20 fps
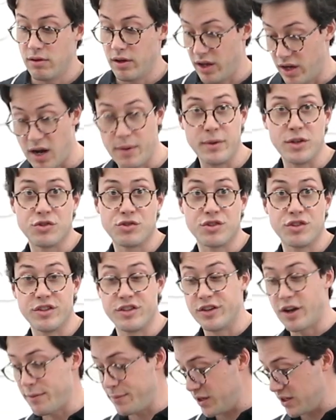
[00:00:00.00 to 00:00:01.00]
And I'm interested
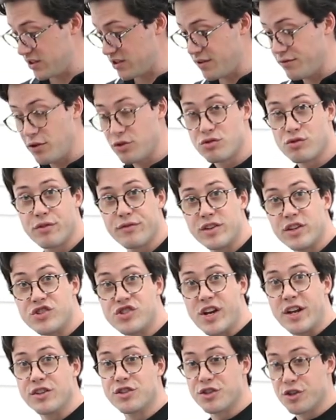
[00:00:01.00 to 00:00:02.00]
to know because I'm not driven a
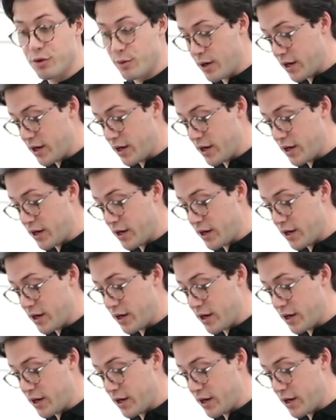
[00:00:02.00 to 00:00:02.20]
Gen 2